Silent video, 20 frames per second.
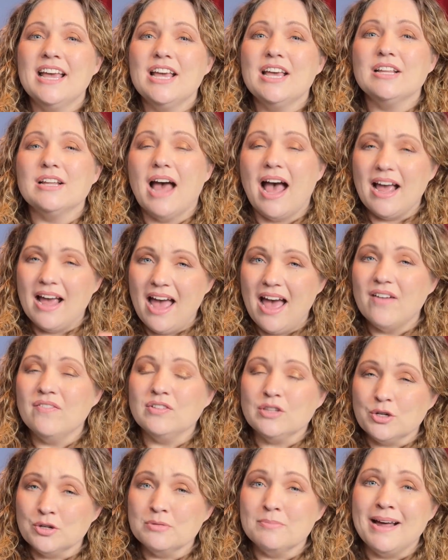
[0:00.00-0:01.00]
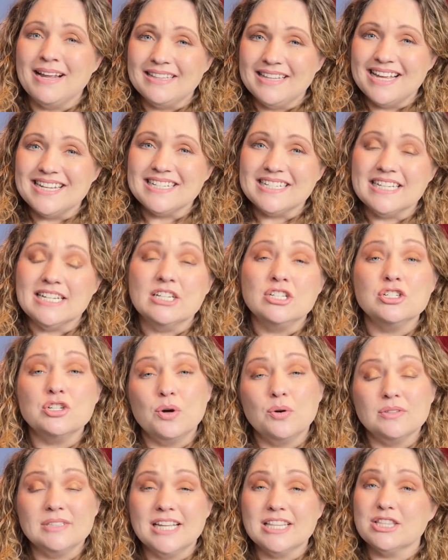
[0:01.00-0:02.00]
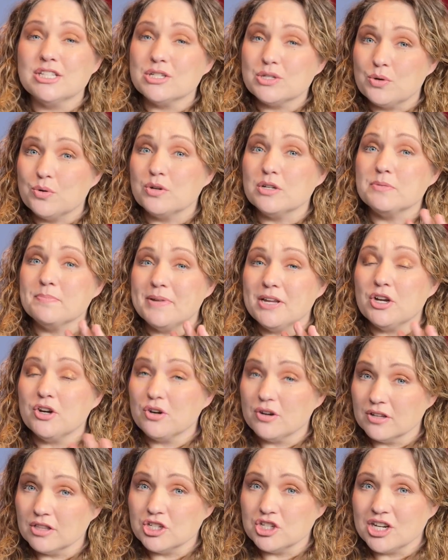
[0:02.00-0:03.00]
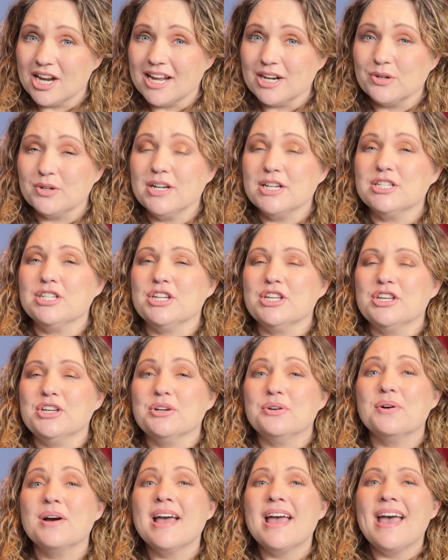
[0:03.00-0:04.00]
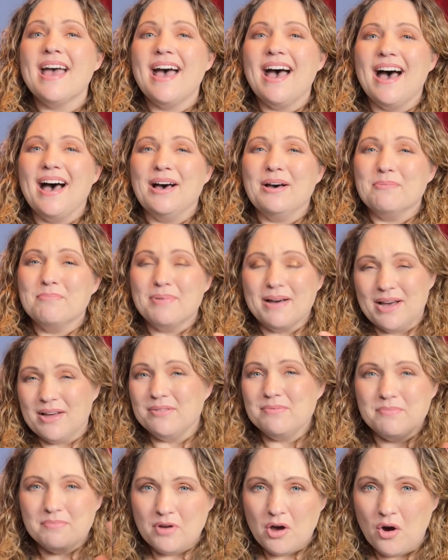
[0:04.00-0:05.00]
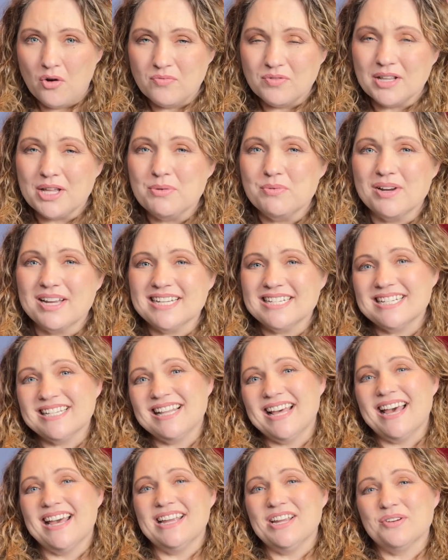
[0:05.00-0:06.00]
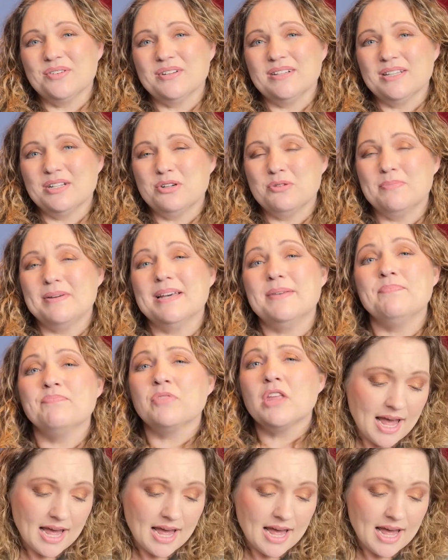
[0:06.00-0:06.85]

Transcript: I have learned my lesson. Don't let the scores be earth-shattering to you, but hopefully we'll get to that here in a little bit.